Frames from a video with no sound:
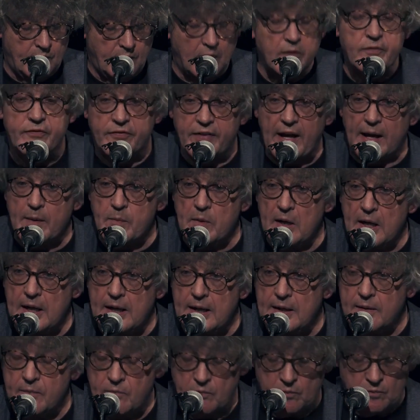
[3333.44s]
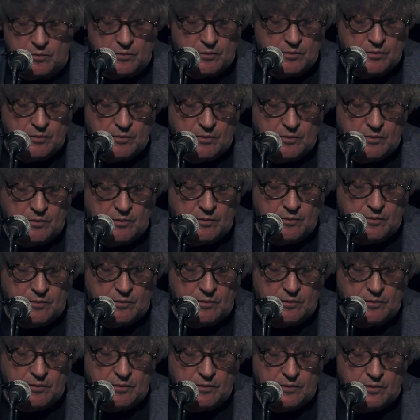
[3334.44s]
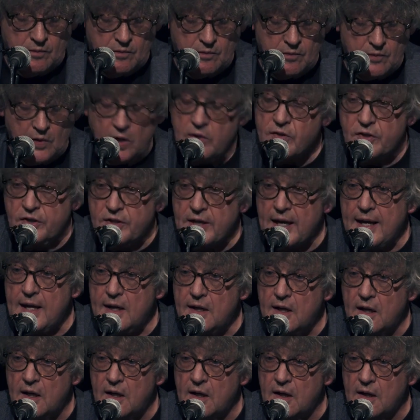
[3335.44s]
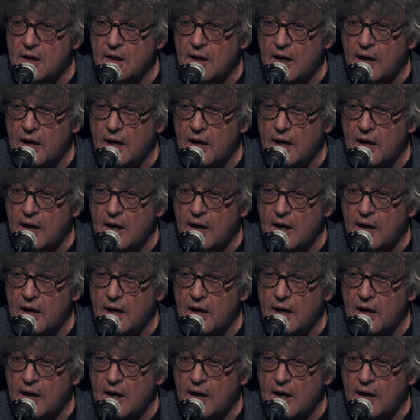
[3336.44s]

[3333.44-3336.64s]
Family. Sadie